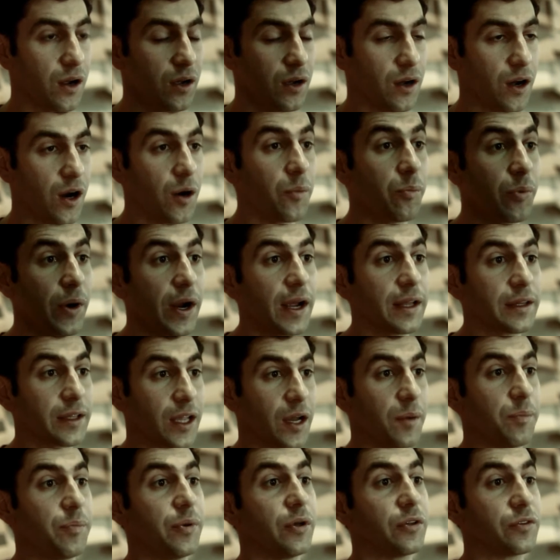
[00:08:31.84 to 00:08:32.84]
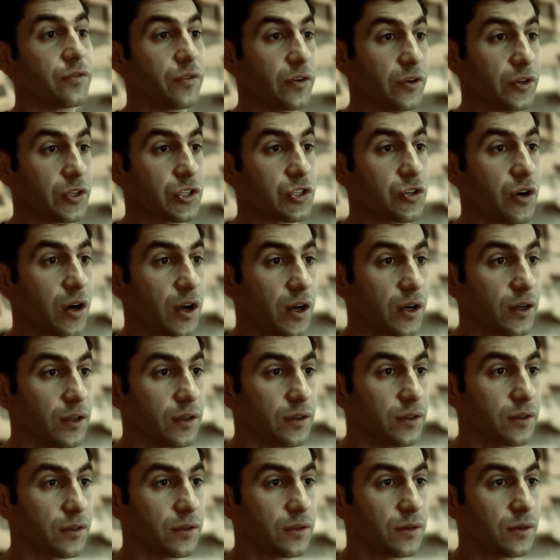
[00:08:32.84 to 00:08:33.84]
Our brand got built very strong,
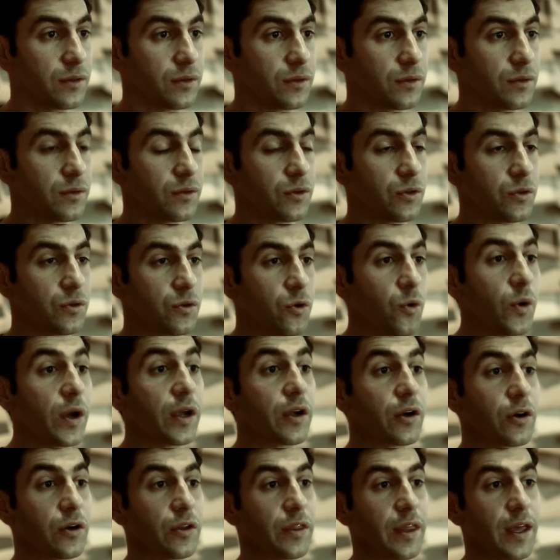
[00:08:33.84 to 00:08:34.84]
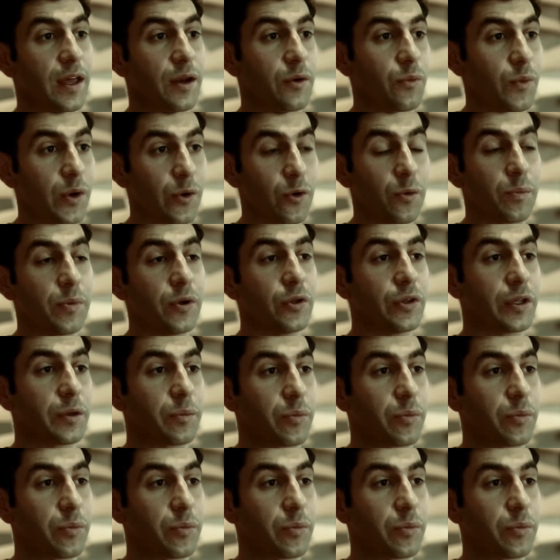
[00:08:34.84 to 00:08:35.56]
quicker than we were building